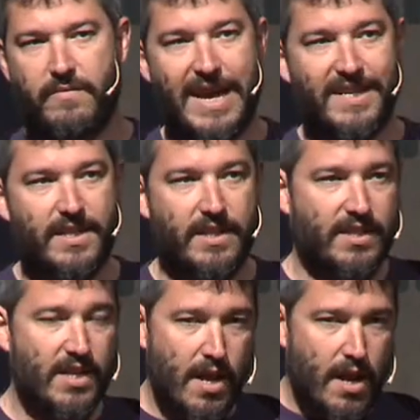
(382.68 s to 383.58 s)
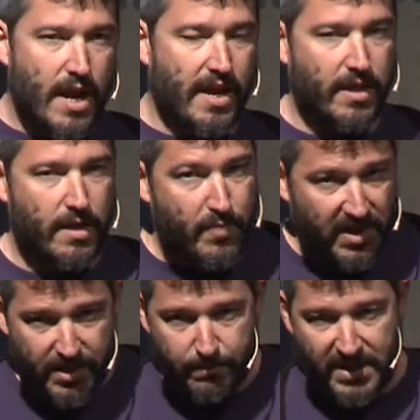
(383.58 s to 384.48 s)
devices, like in the
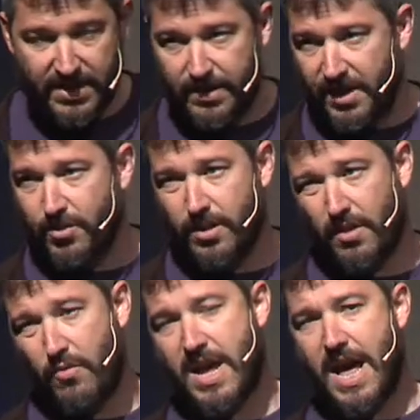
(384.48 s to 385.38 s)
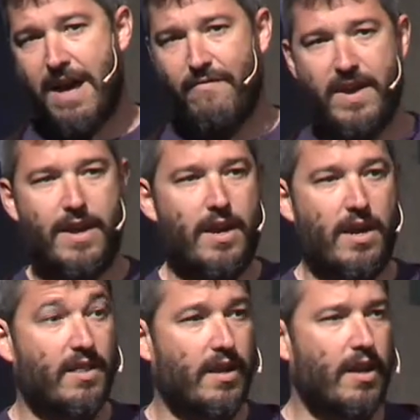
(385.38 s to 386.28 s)
presentation that we have
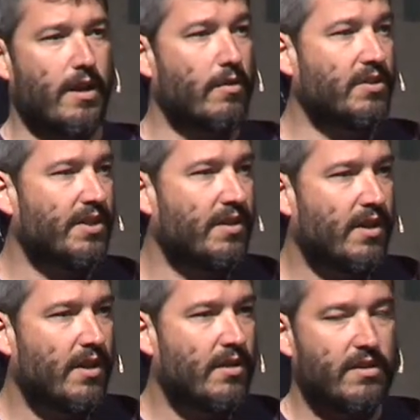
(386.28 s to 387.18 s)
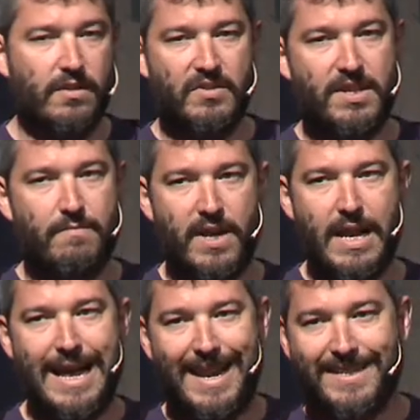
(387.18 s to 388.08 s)
in the keynote. So, for
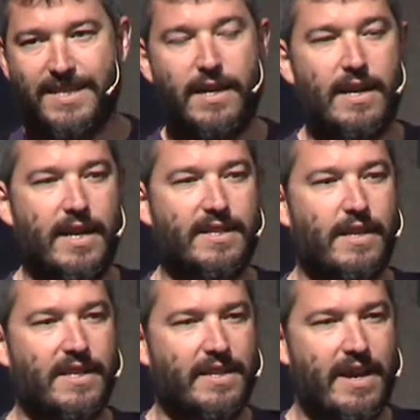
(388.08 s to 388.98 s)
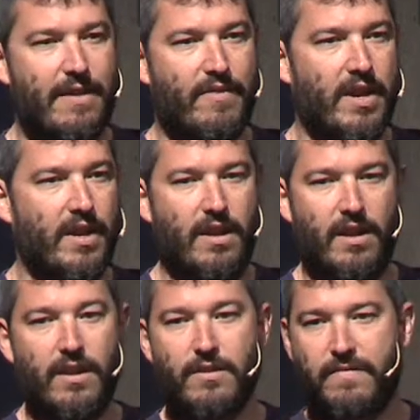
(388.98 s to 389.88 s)
example, Alexa. Alexa doesn't have
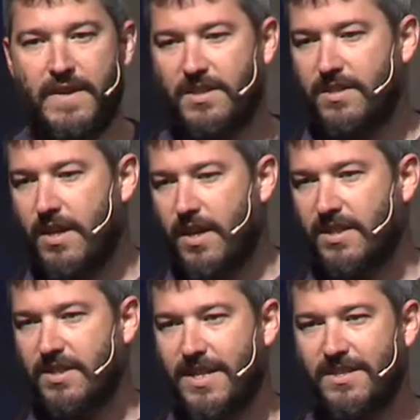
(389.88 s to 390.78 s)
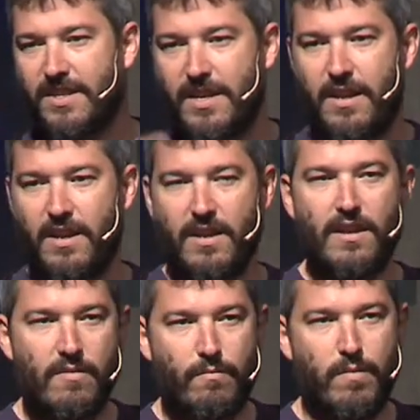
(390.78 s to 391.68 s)
any interface. It's just
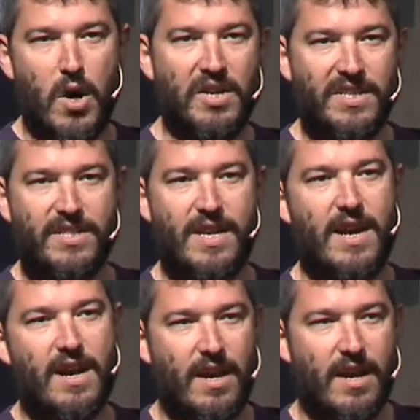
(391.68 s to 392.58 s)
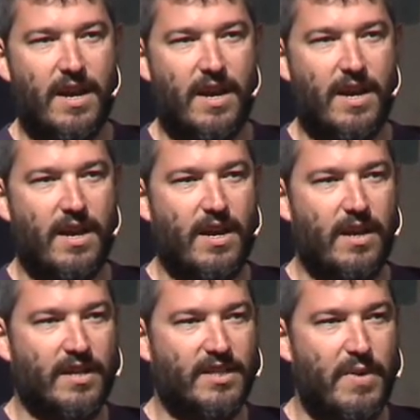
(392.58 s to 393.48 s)
voice
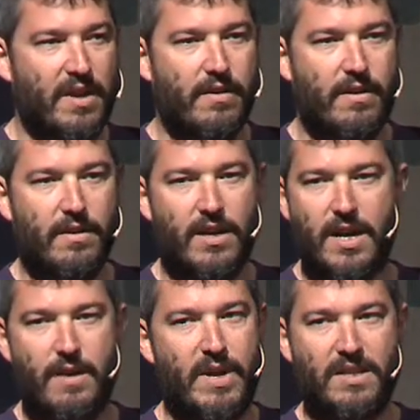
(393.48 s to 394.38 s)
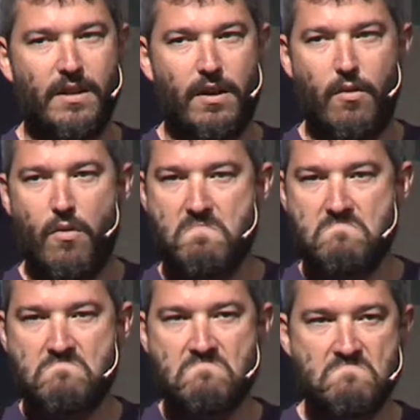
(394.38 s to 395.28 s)
and speaker, but no
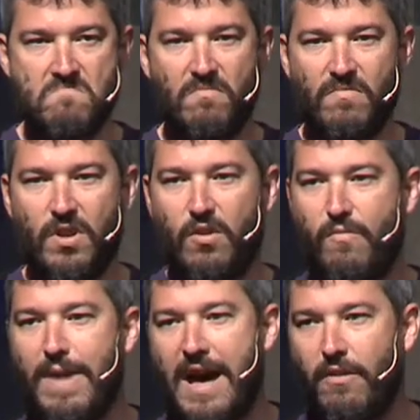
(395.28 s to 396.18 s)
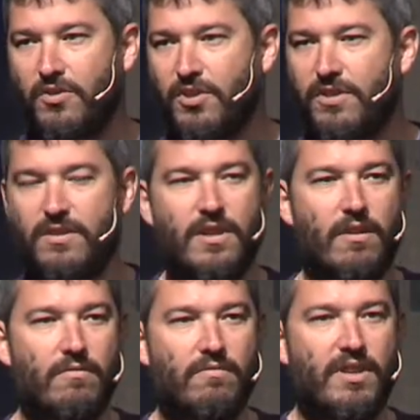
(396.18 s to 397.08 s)
mouse,
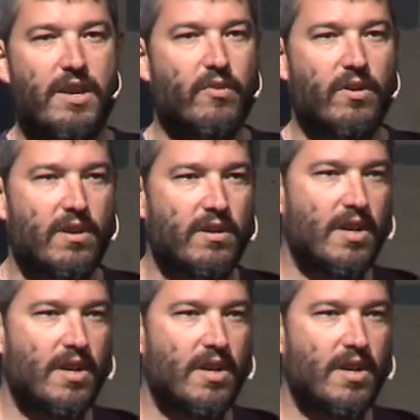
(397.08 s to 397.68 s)
no keyboard,